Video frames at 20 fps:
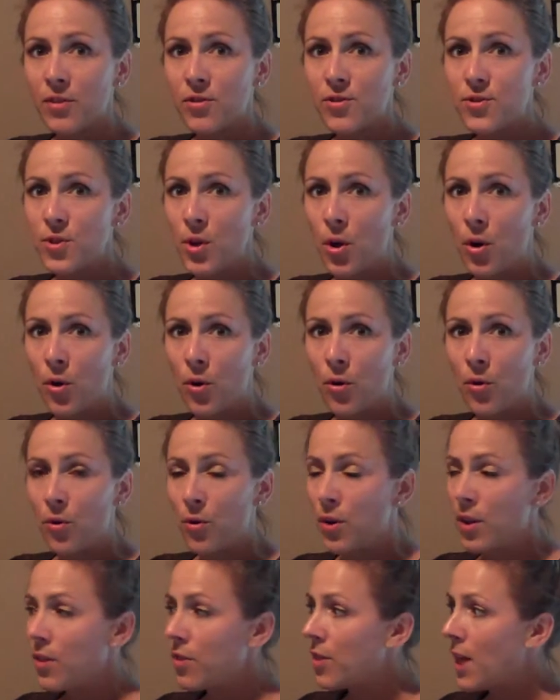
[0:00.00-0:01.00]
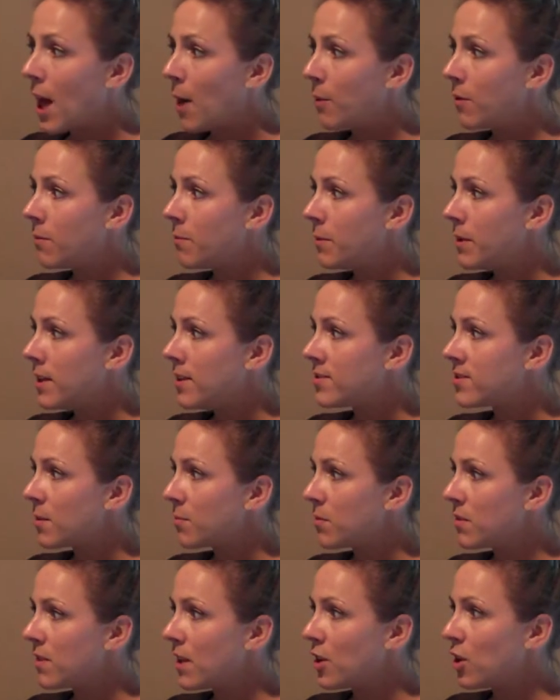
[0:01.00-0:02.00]
So that would be
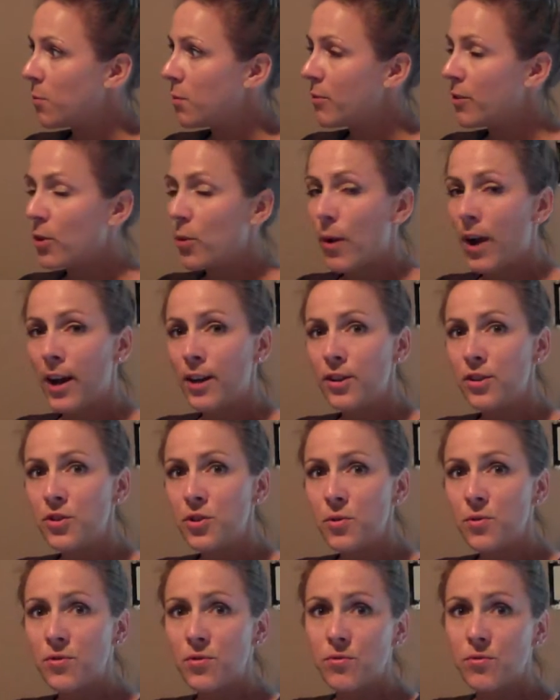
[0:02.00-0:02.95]
something that you'll be required to do,